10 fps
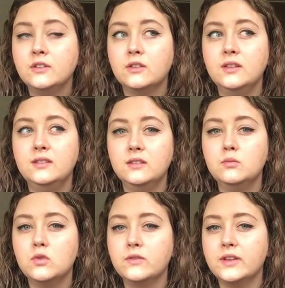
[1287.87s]
So this is
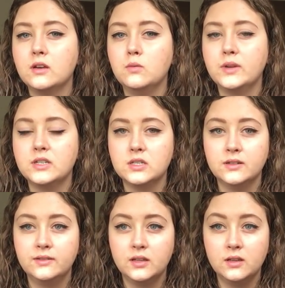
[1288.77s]
more of like a
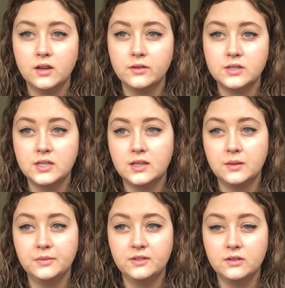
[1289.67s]
winter skincare routine
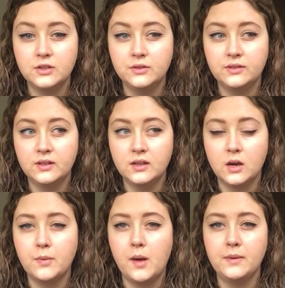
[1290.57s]
that I'm still using.
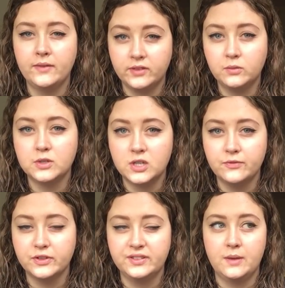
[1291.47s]
I'll probably have to switch it
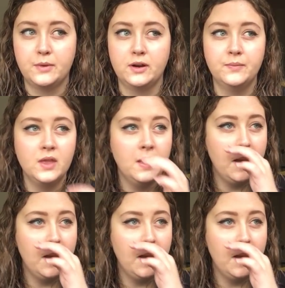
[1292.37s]
up for summer